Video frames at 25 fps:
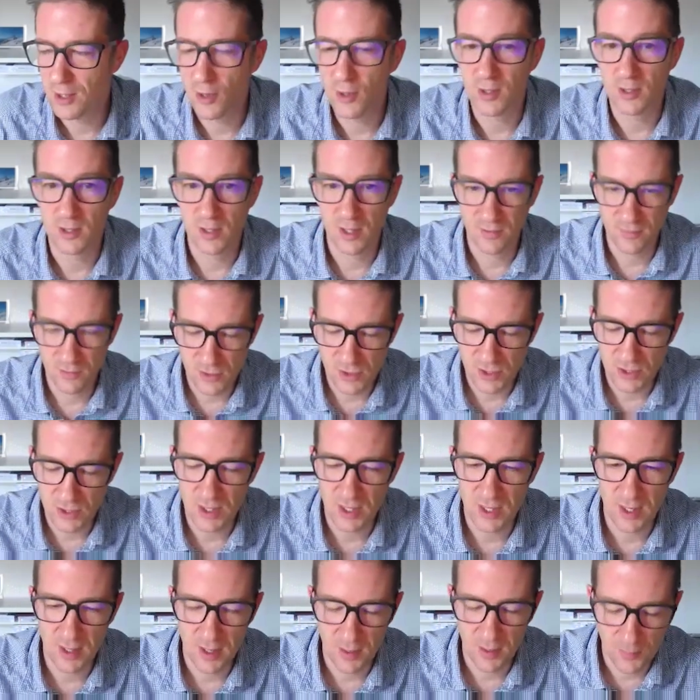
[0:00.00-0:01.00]
it covers
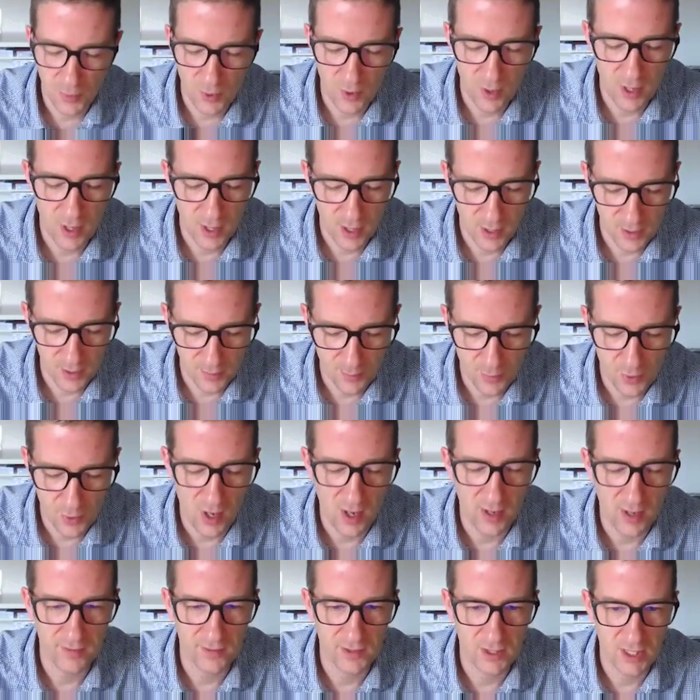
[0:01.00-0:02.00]
the
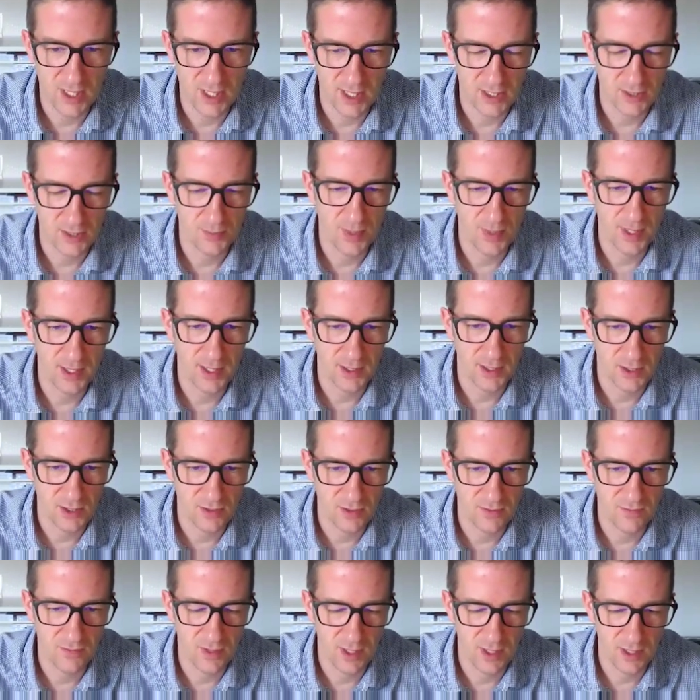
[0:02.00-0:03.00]
privacy aspects
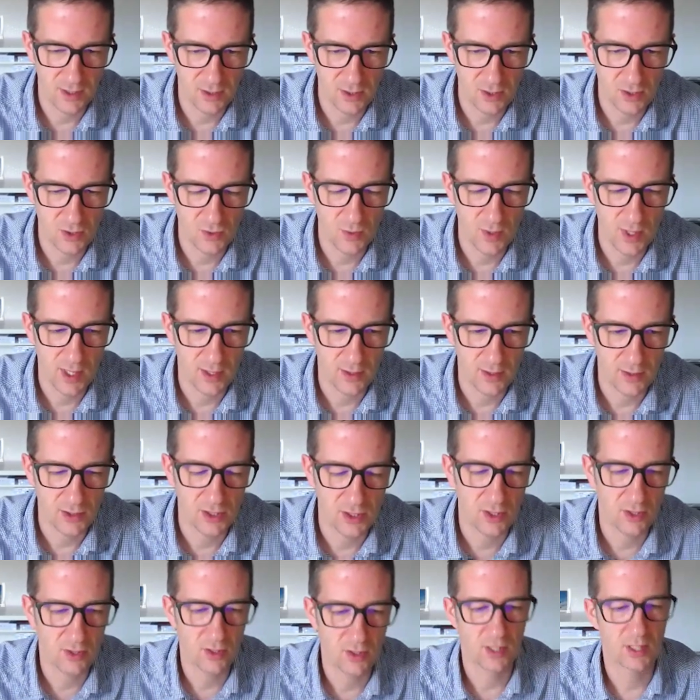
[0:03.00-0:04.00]
of things as well.
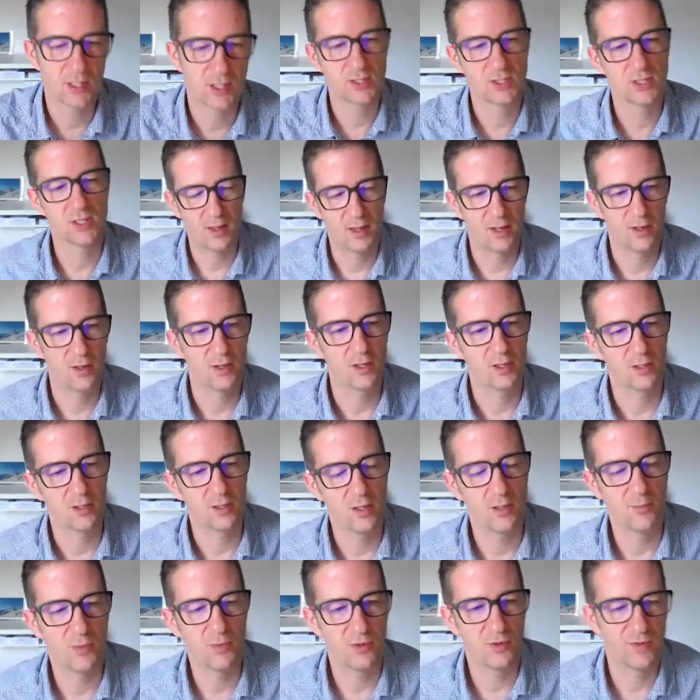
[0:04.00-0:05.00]
So there are a
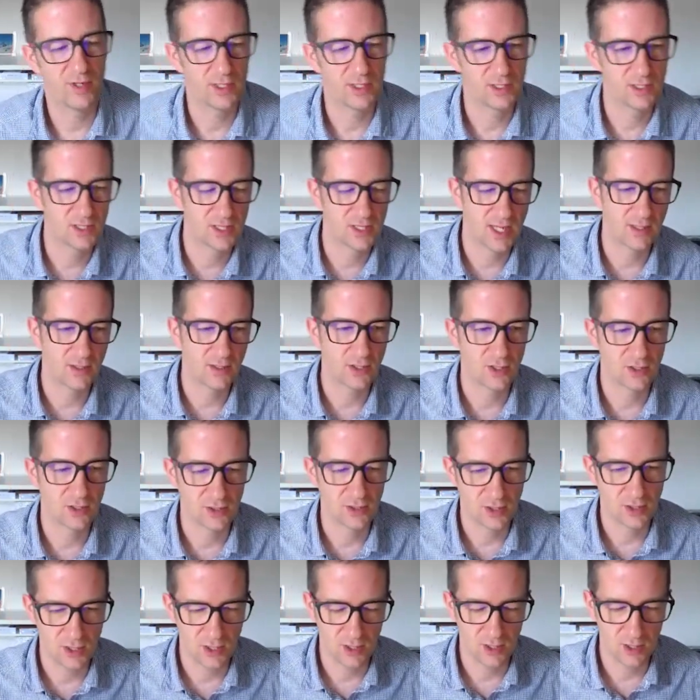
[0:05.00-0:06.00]
number of
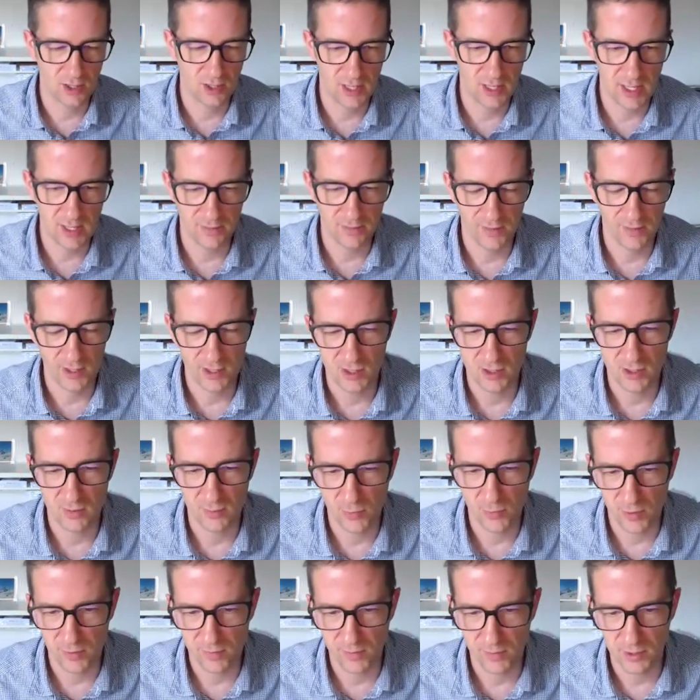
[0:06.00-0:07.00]
extensions to the Elevation of
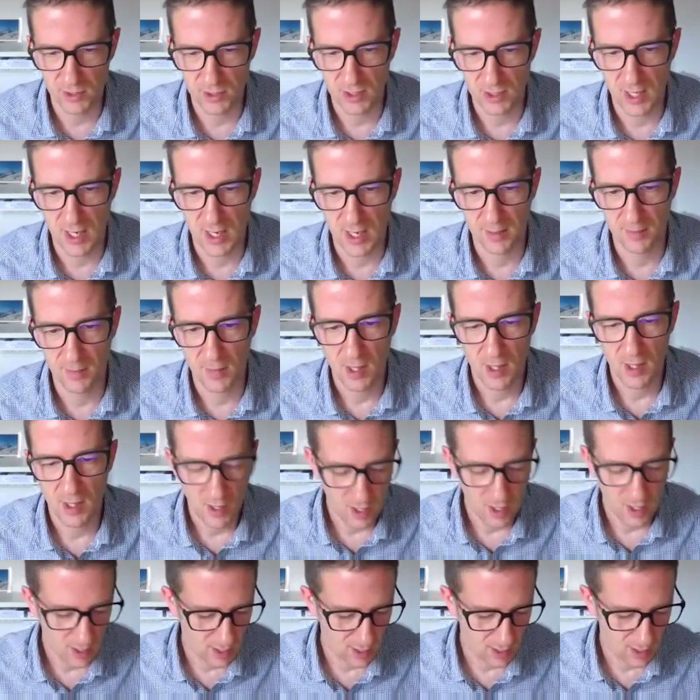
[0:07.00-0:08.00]
Privilege game.
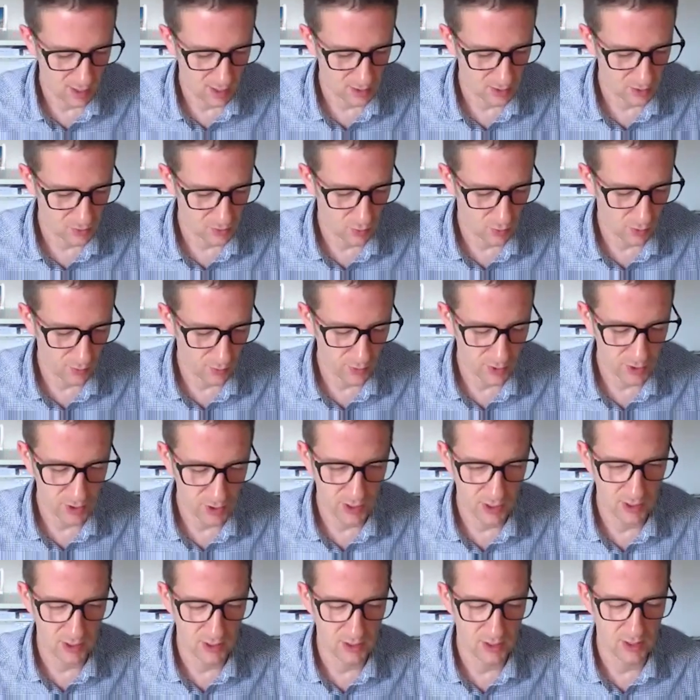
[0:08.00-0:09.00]
There's one which
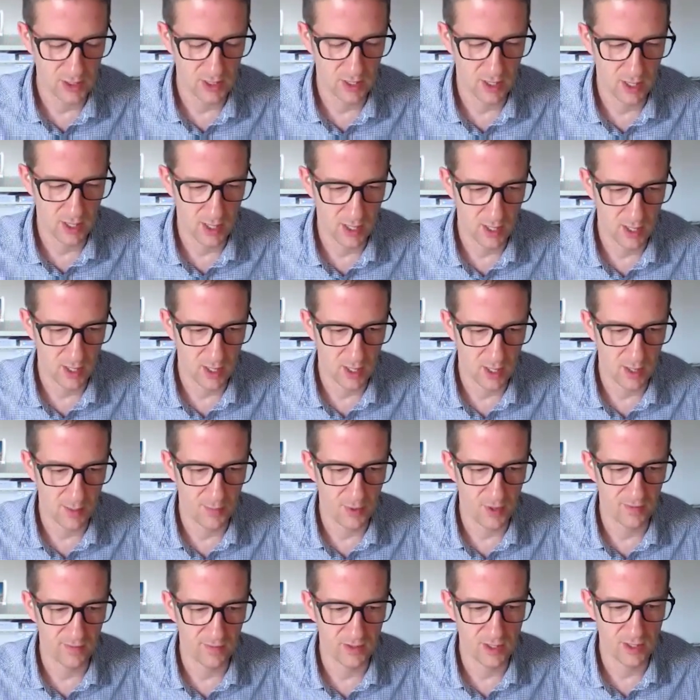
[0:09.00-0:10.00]
is a
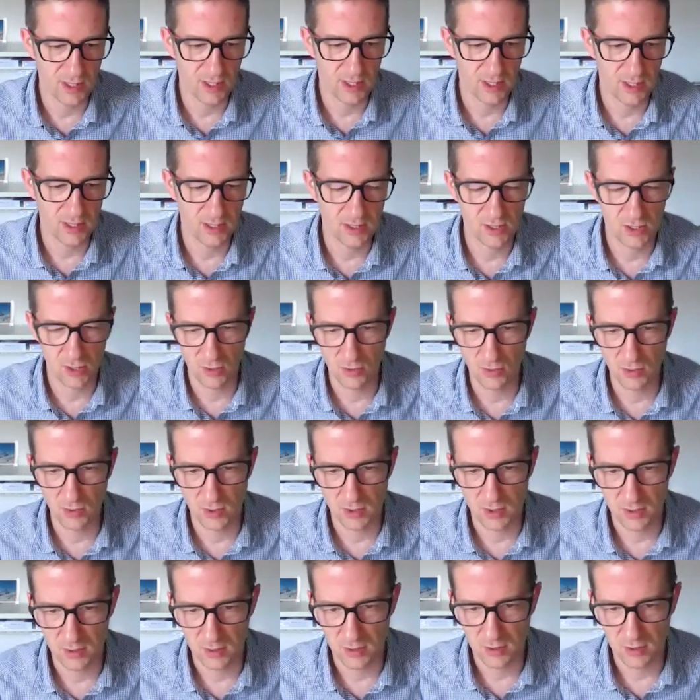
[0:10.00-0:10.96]
privacy suit,